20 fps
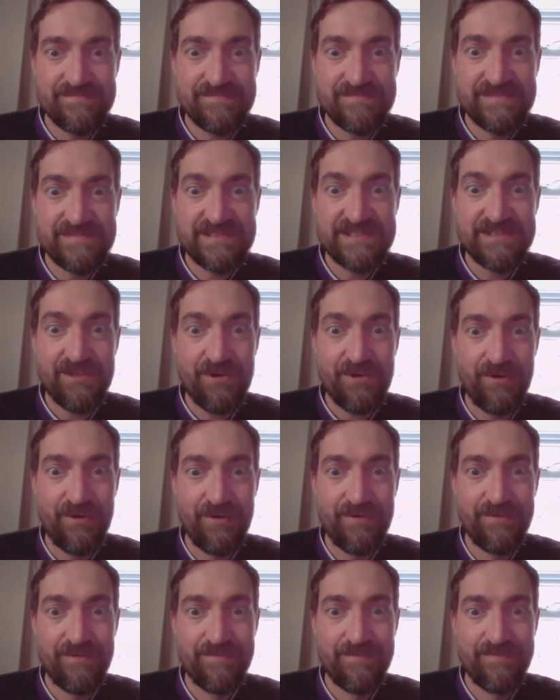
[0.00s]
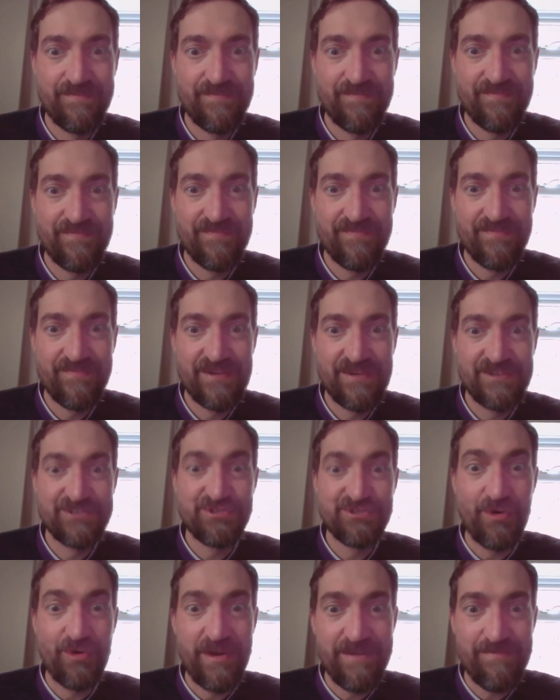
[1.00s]
So
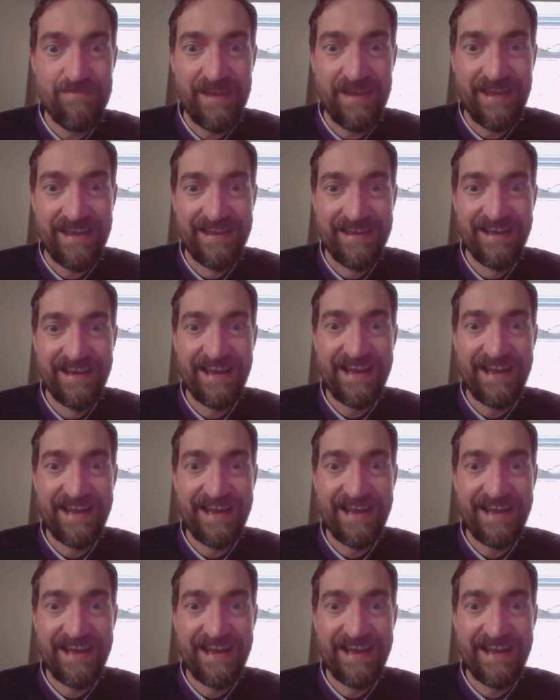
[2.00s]
join me